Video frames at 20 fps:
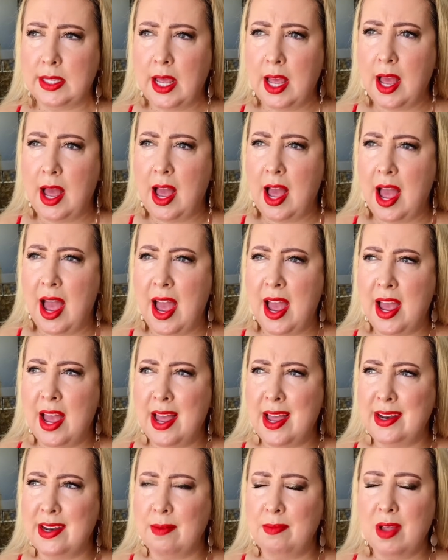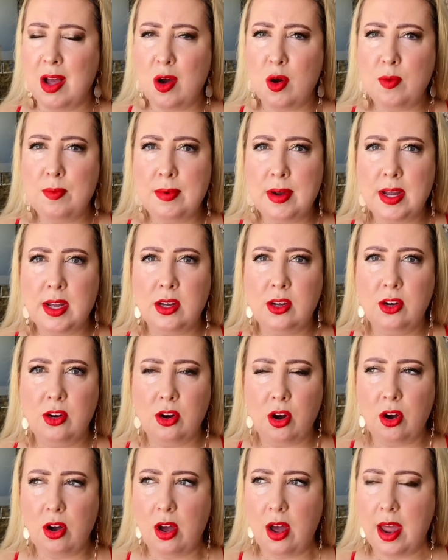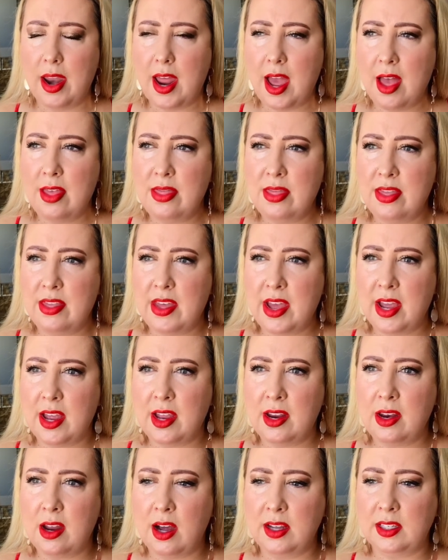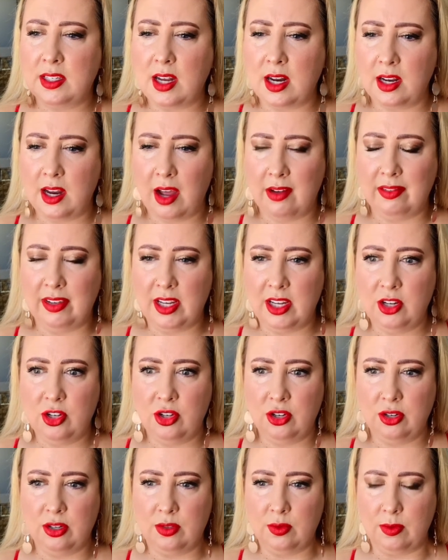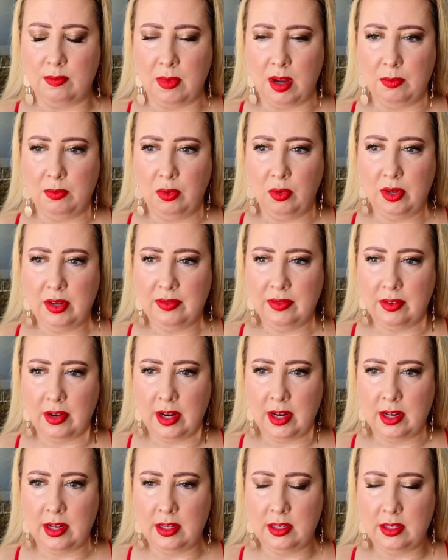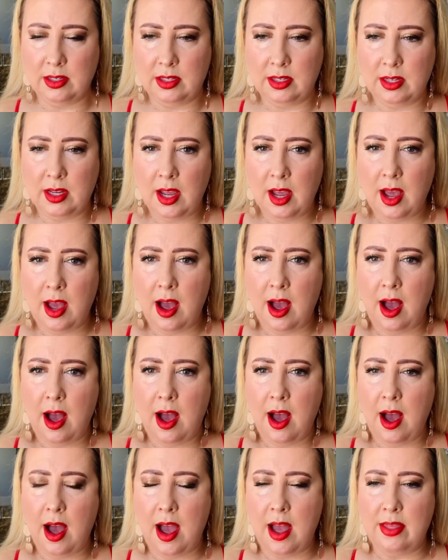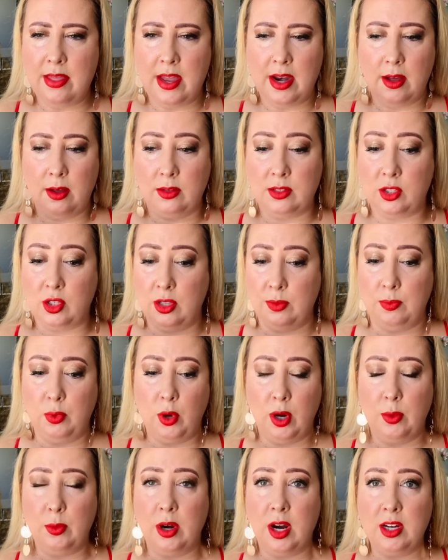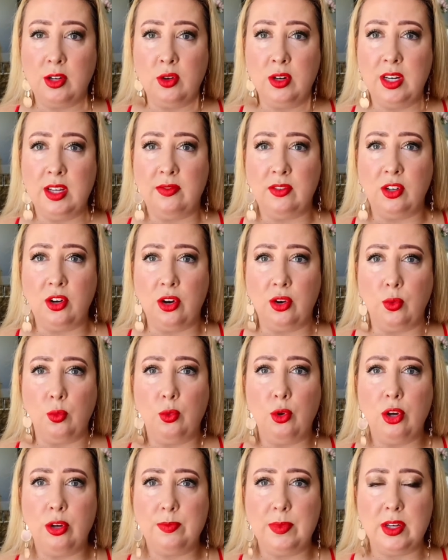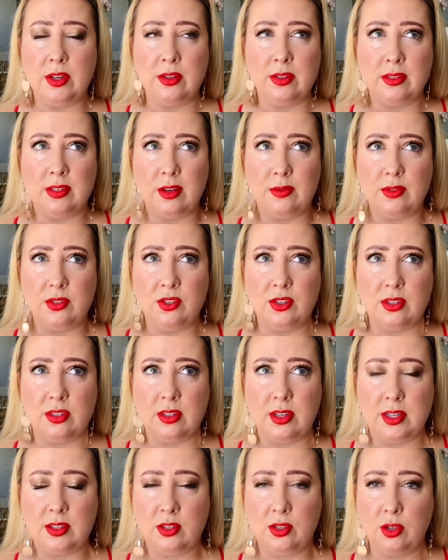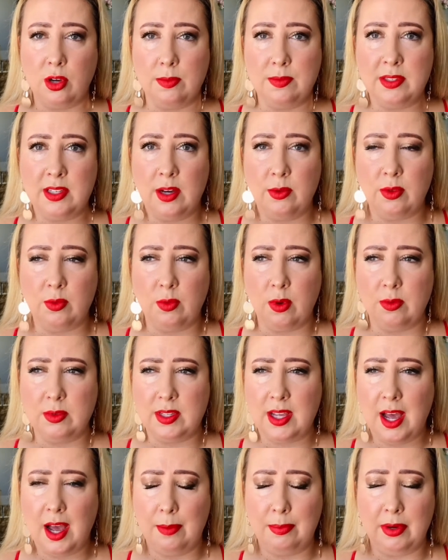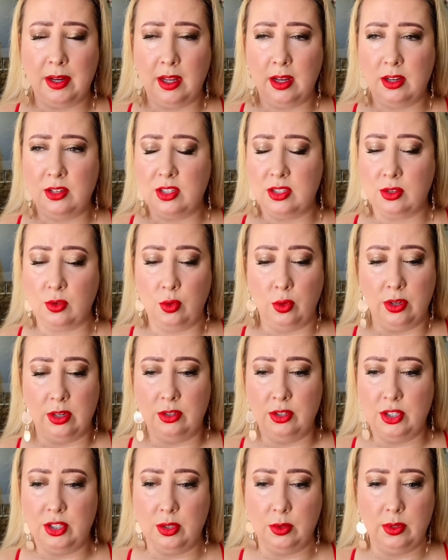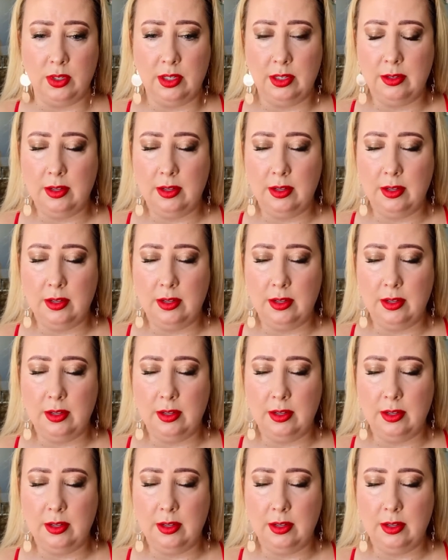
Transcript: And I'm like, oh my God. And then I started having issues with my boyfriend. And then I was to the point where I couldn't even go to work because I was just like so upset with what was happening. I just couldn't do it.